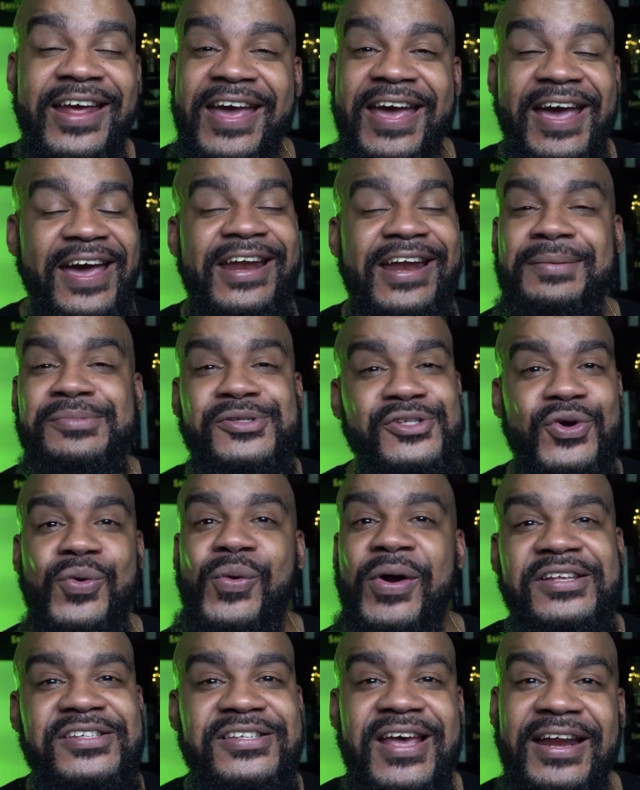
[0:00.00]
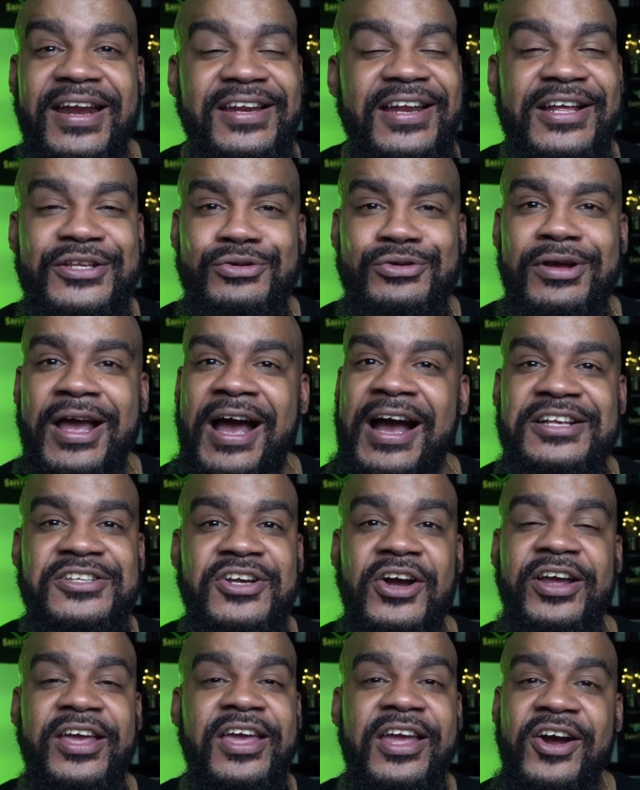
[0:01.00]
And I'm so excited that you guys
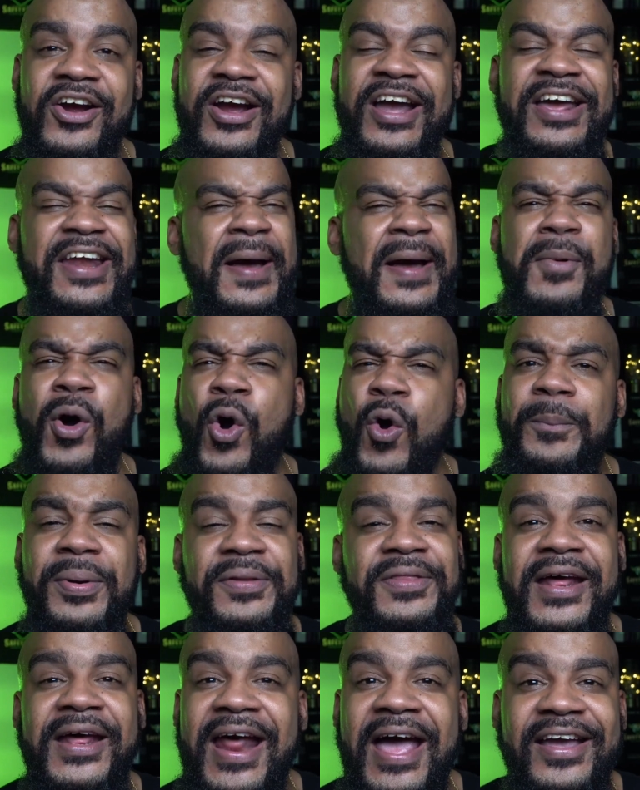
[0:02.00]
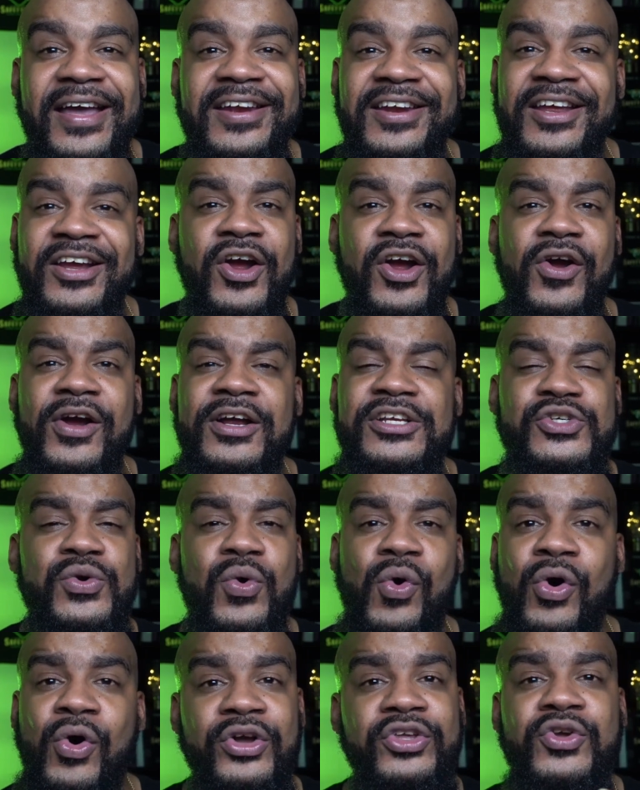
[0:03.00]
are here, and I'm hoping that I can encourage you
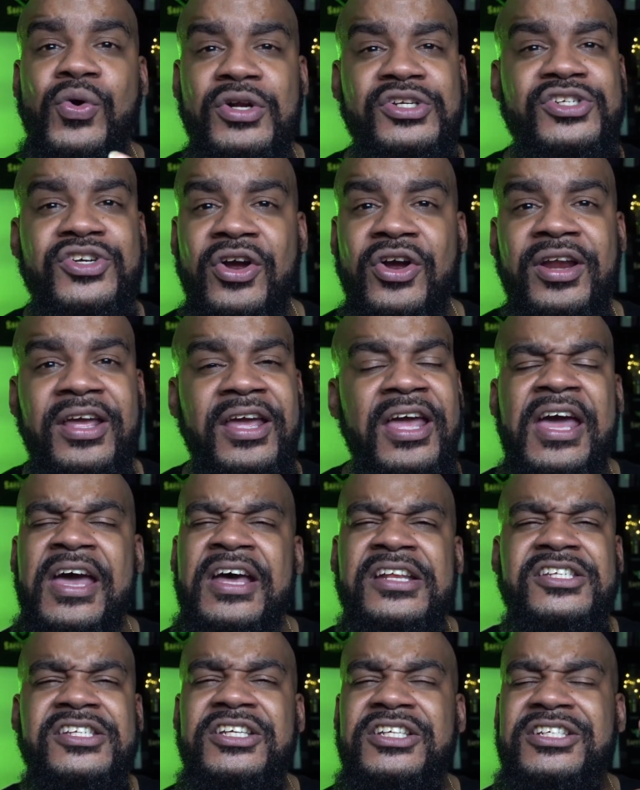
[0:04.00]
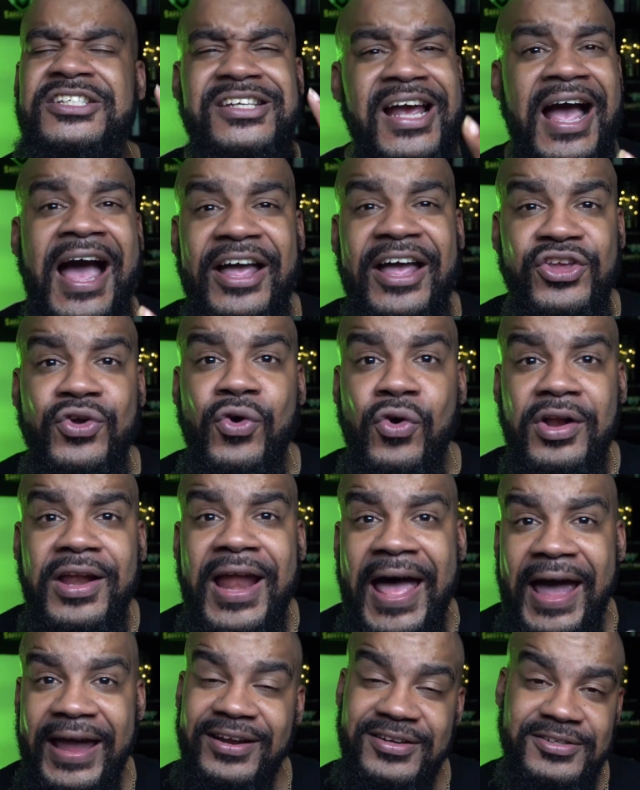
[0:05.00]
on your journey to shine your
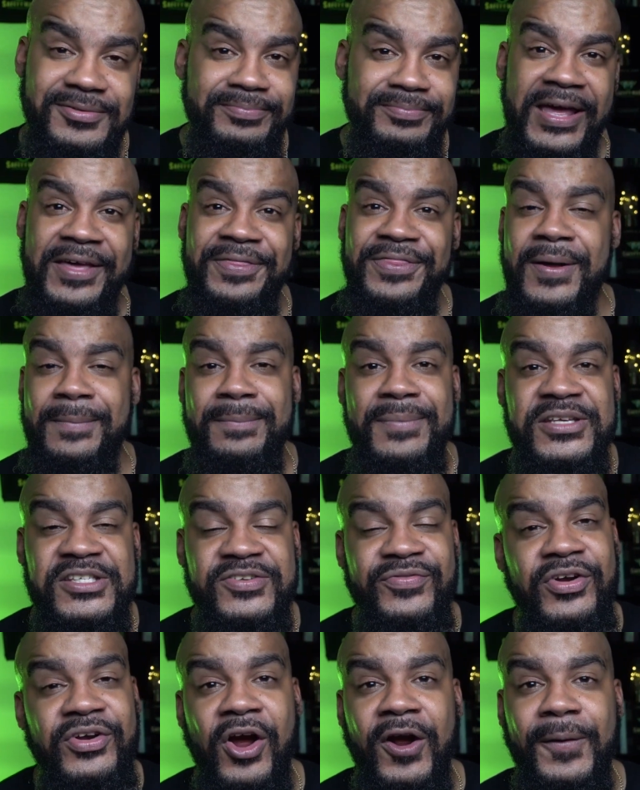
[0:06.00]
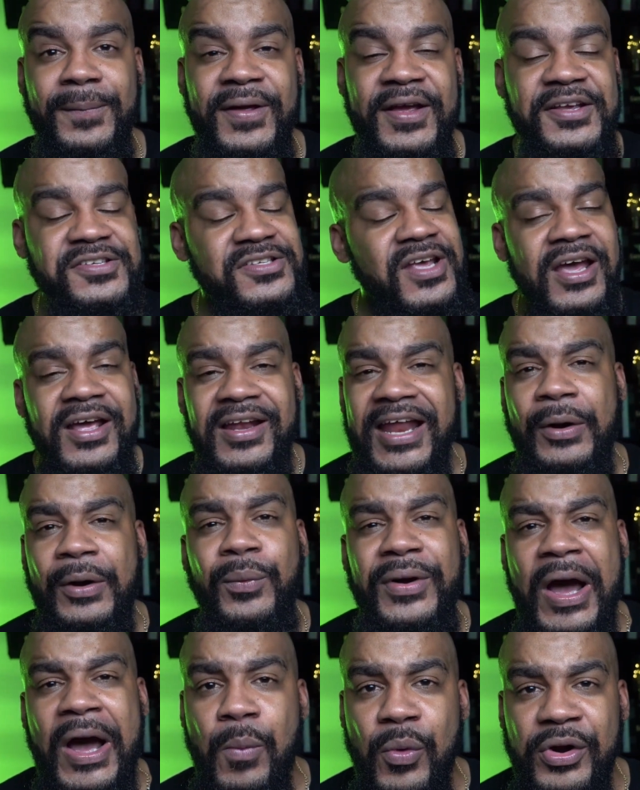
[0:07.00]
light in the midst of a dark place. Like when
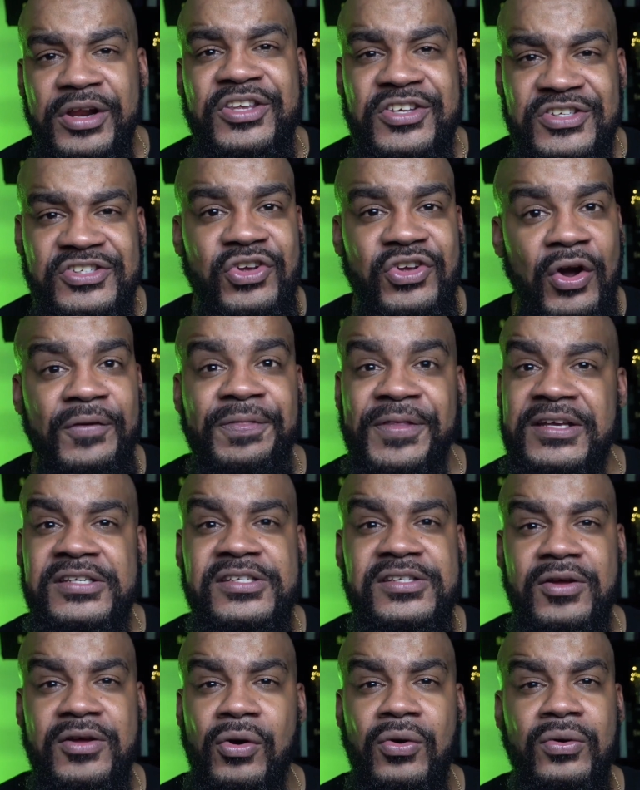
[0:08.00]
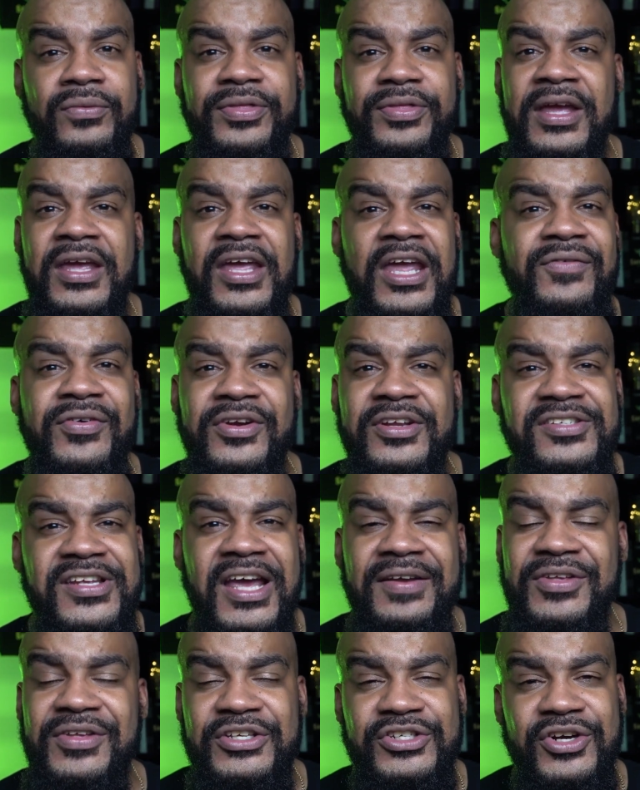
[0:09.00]
I wanted to start this whole thing, even the
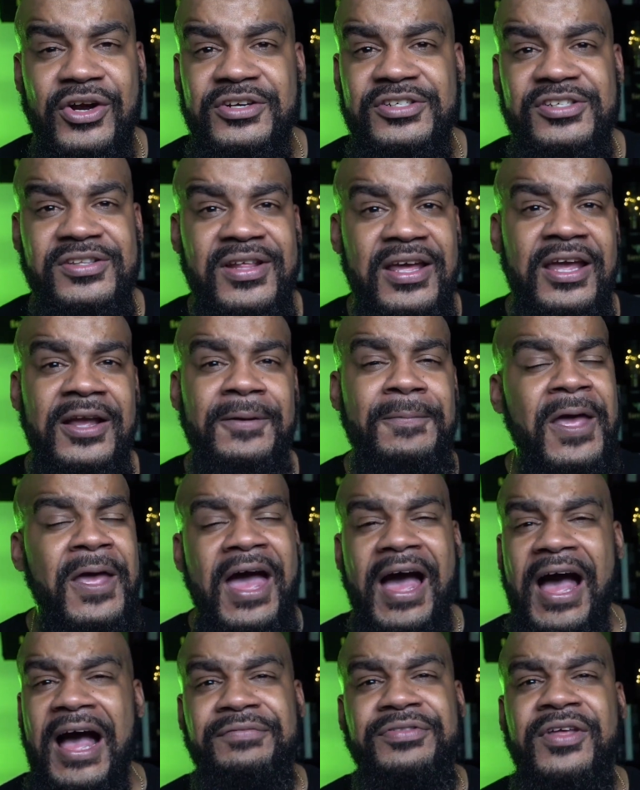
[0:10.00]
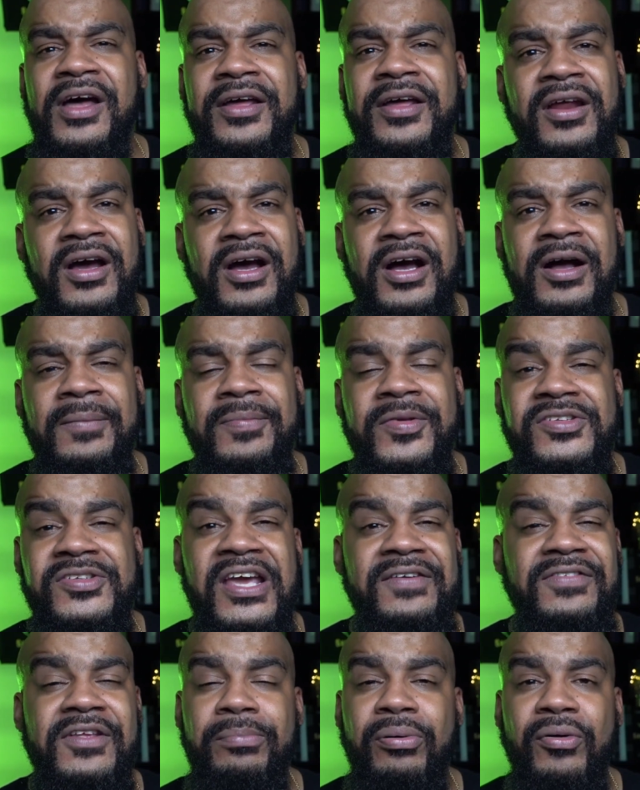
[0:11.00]
Safety Church thing, I've done the
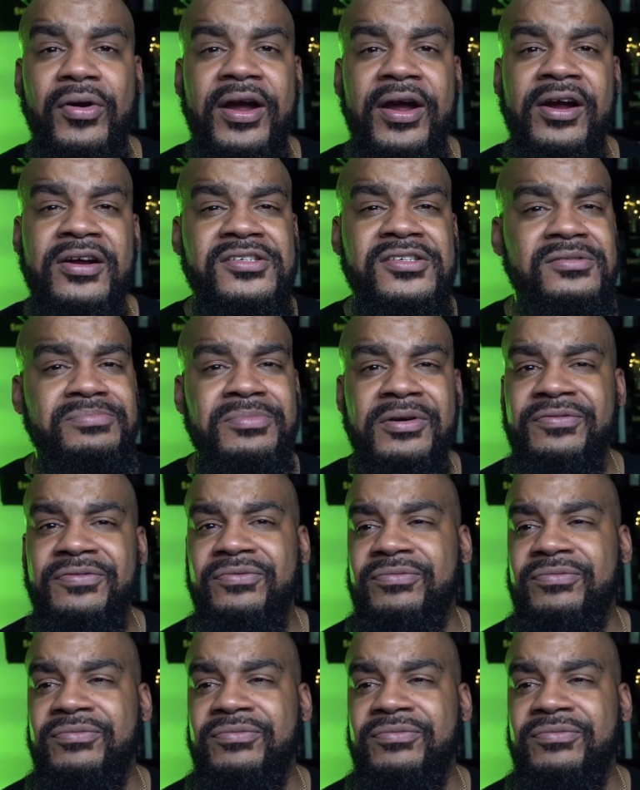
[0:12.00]
safety prayers before.